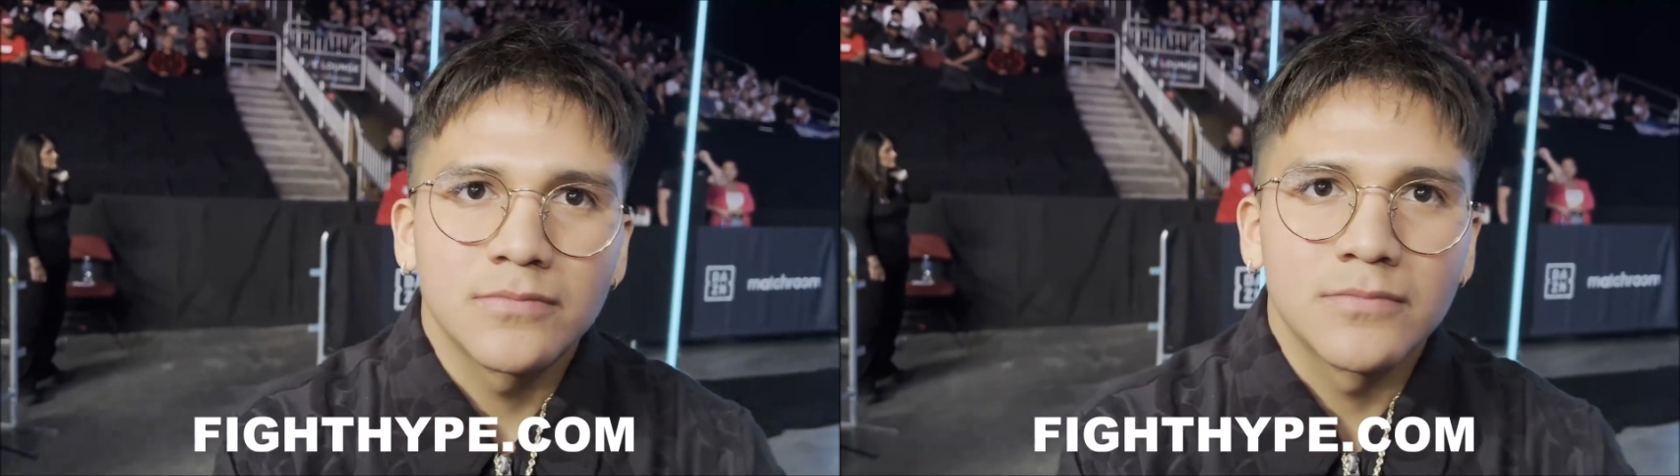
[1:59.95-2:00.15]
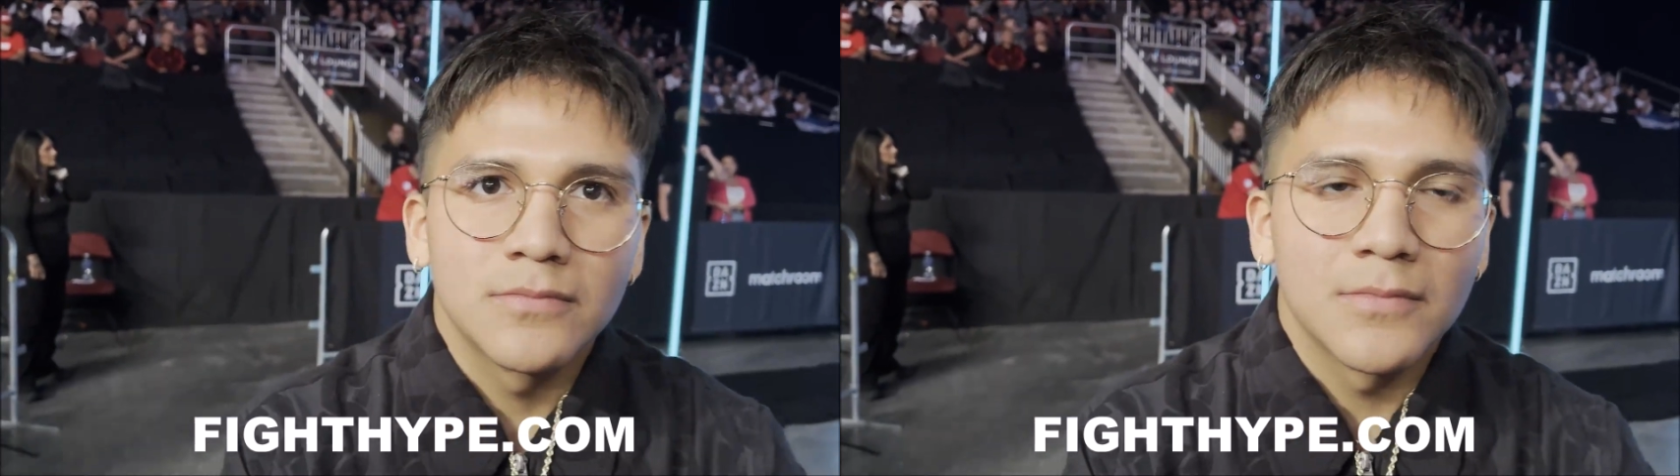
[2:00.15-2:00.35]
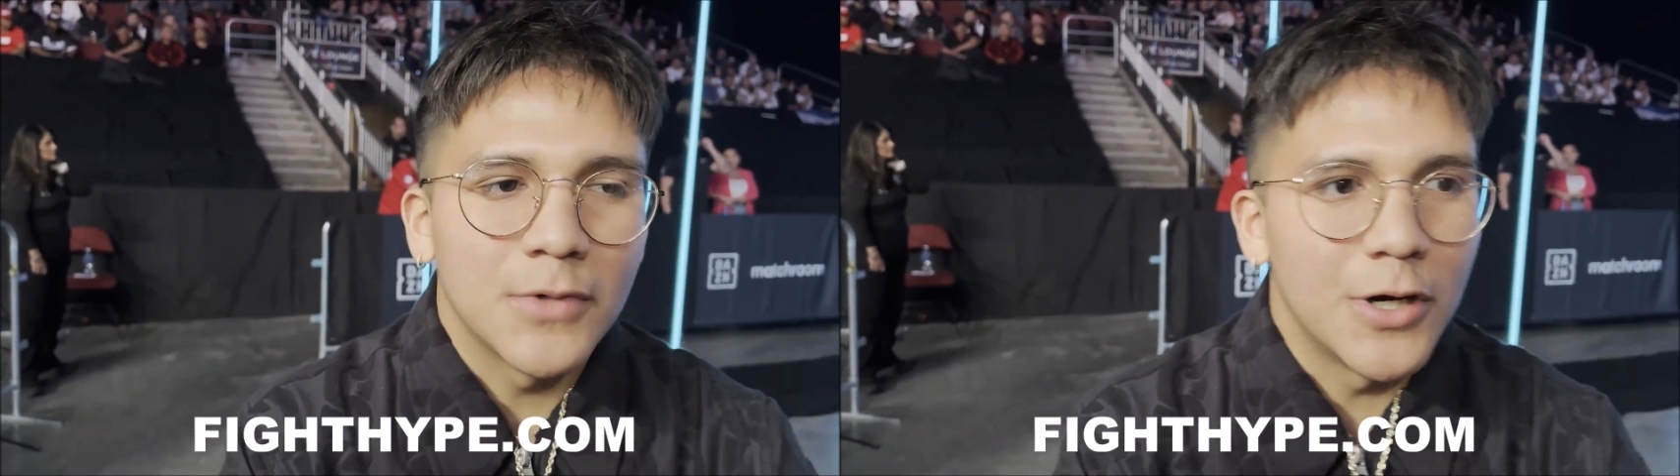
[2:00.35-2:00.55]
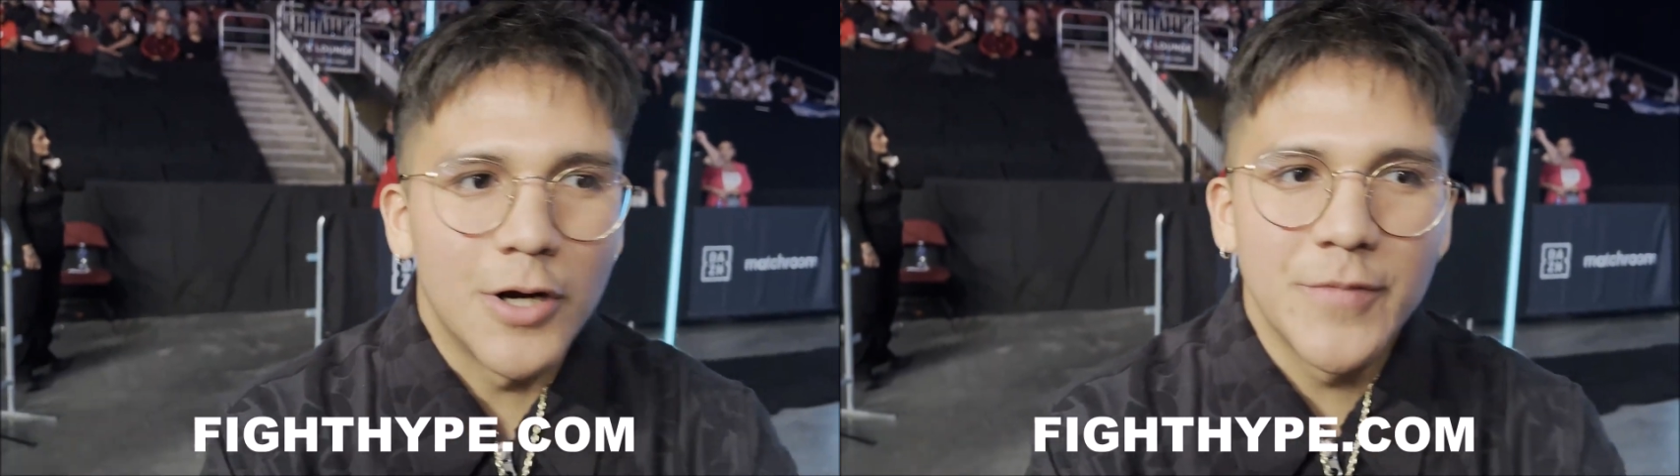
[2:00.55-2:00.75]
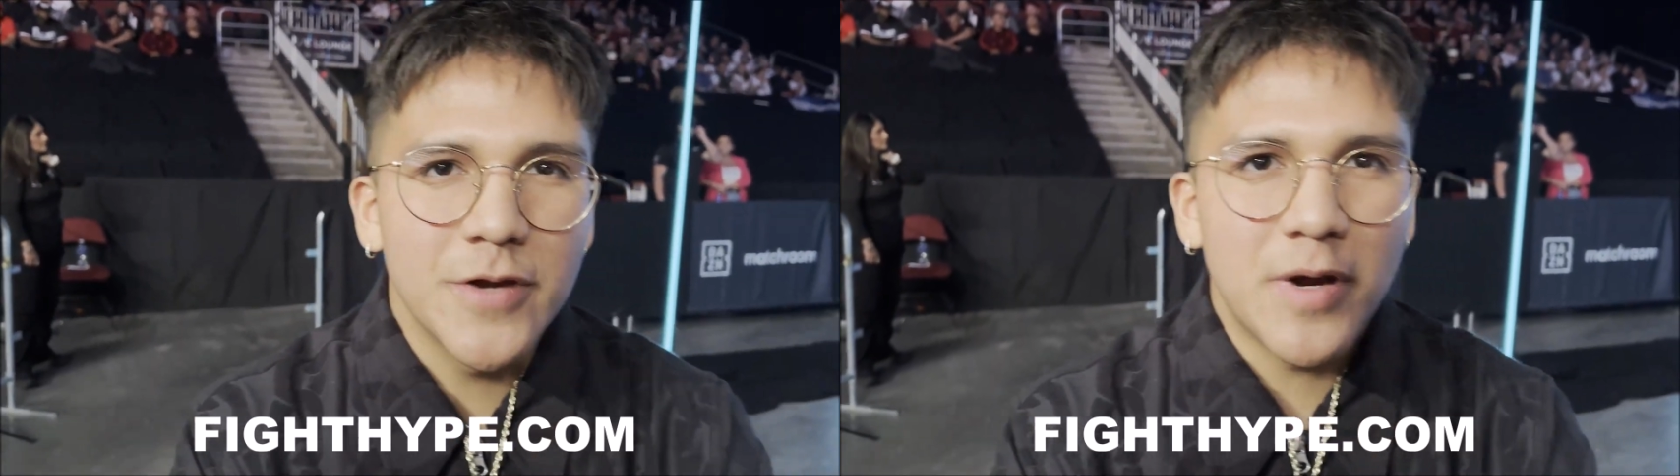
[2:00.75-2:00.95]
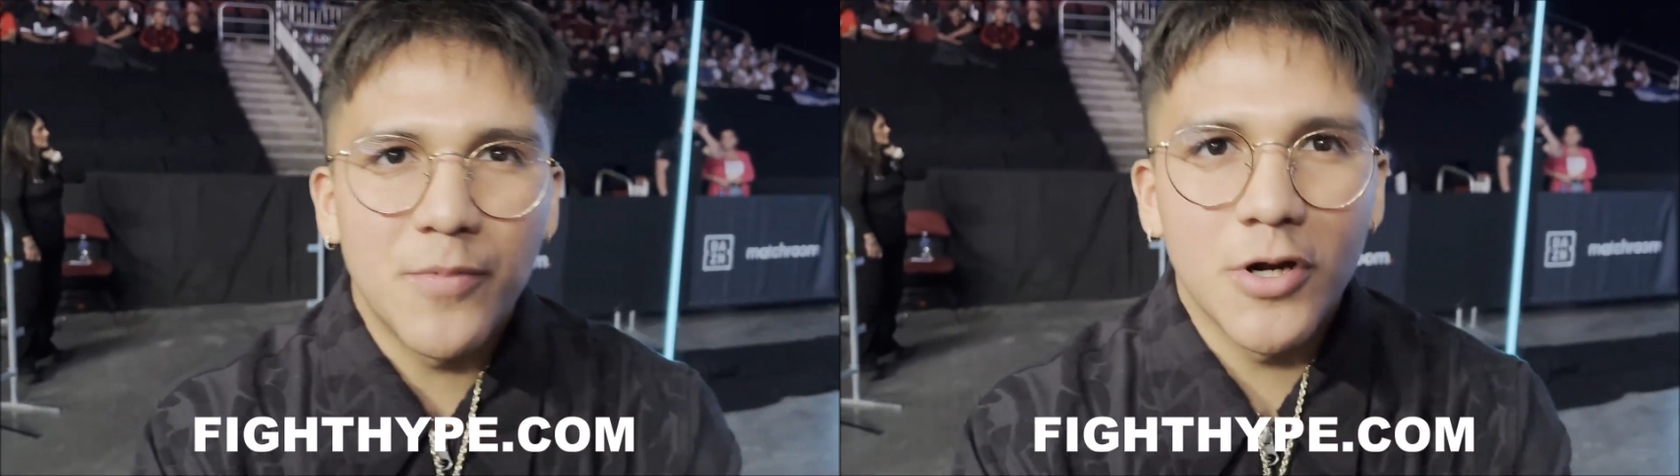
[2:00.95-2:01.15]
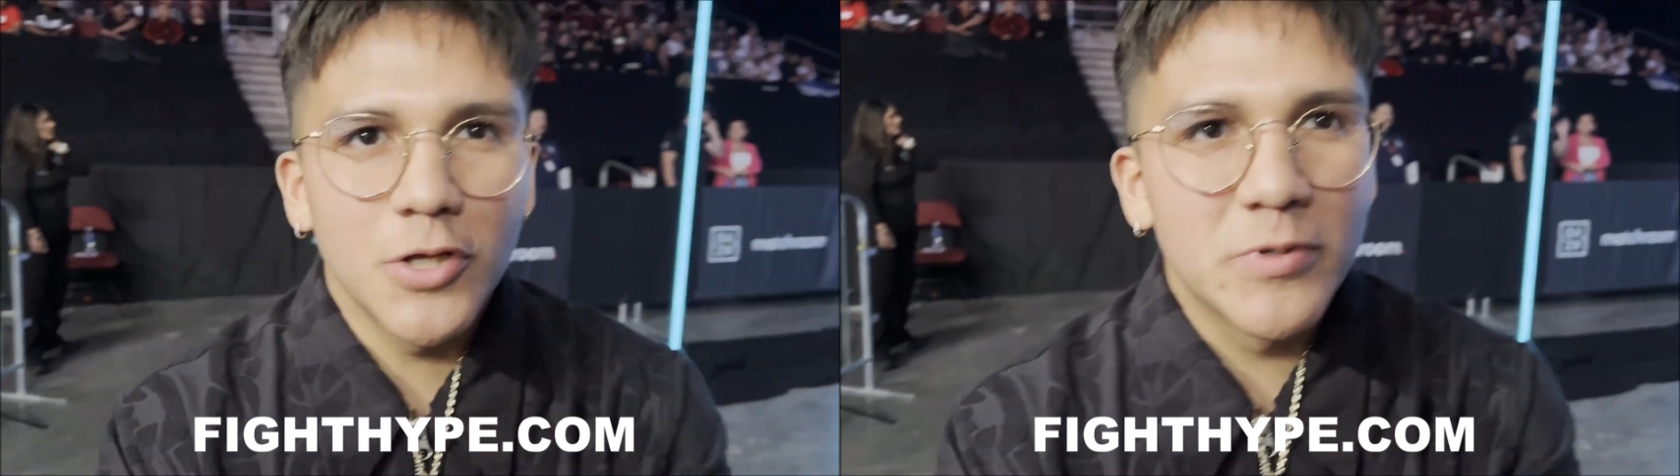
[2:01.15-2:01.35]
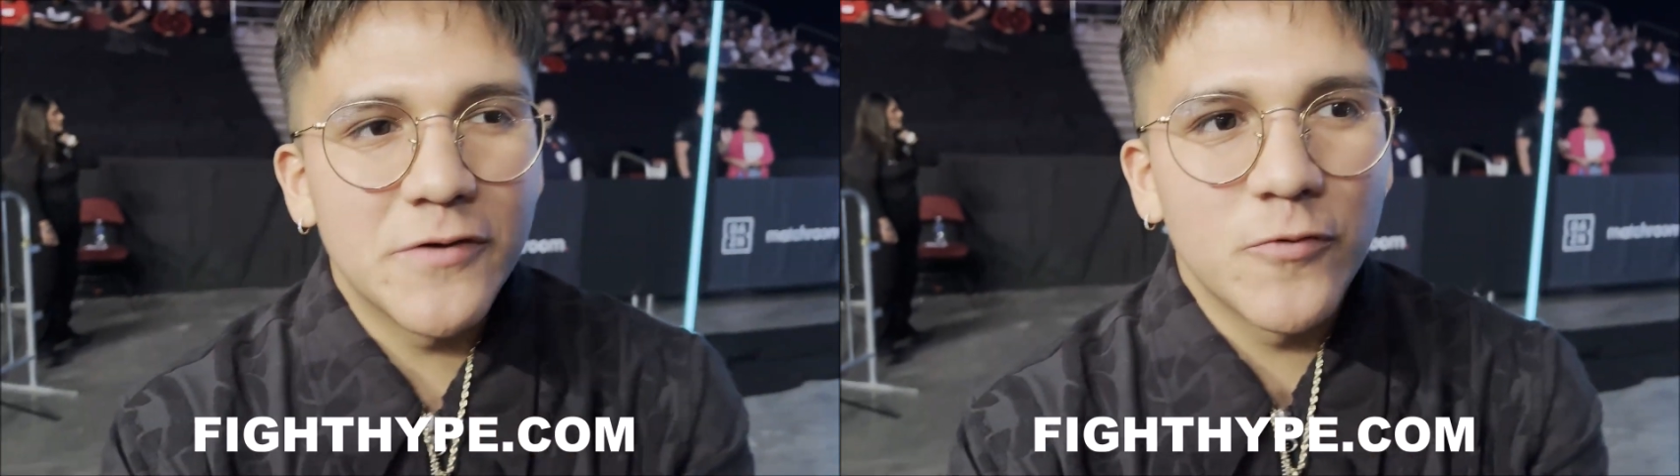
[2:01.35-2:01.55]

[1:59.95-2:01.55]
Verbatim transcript: much? Uh, me and my brother, we,